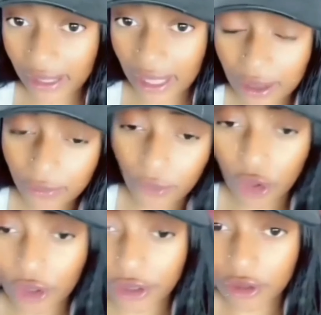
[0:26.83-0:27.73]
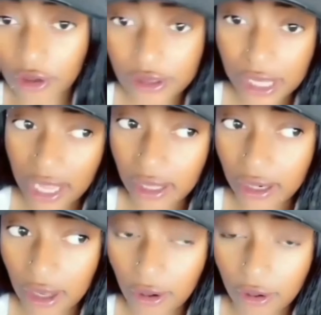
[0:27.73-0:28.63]
where King Von got
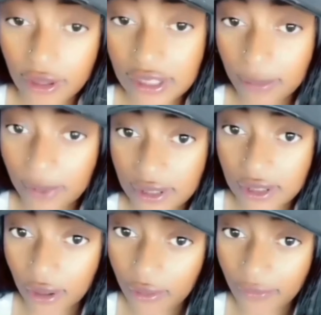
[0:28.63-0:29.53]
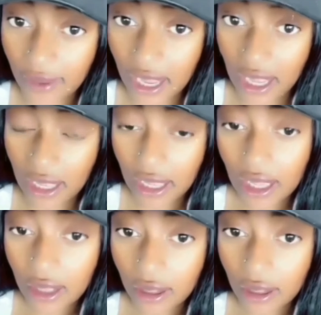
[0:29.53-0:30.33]
taken out because he went to go fight